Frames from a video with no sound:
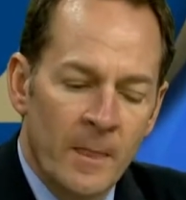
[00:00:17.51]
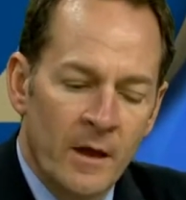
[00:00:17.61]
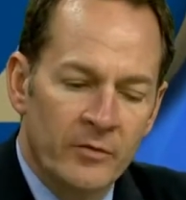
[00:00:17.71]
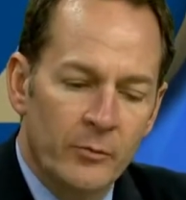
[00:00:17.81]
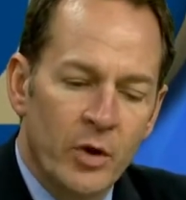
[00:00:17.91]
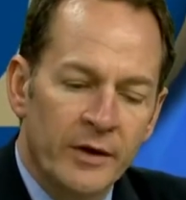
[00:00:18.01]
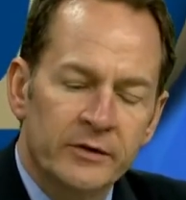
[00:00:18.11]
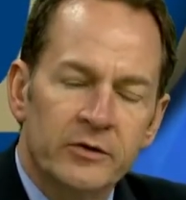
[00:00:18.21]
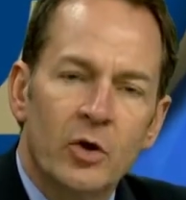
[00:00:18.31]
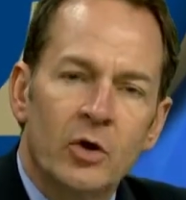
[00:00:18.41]
of a
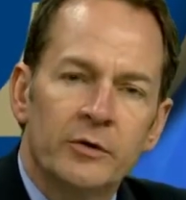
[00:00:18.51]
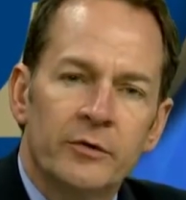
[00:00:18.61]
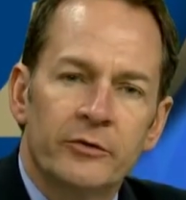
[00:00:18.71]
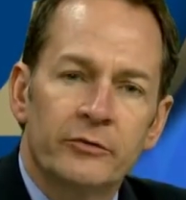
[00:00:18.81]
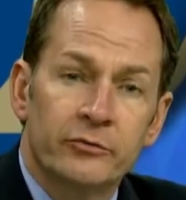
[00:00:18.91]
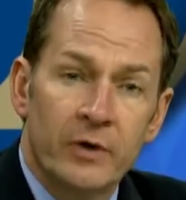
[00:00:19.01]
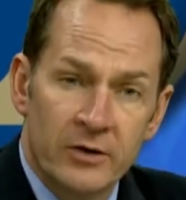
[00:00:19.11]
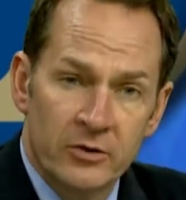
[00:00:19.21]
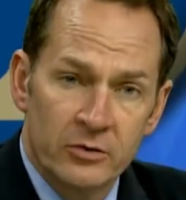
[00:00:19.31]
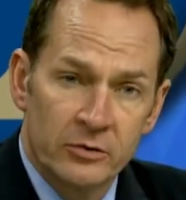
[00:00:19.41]
product called the
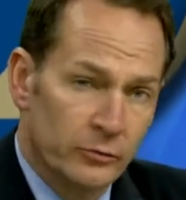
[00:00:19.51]
Stryker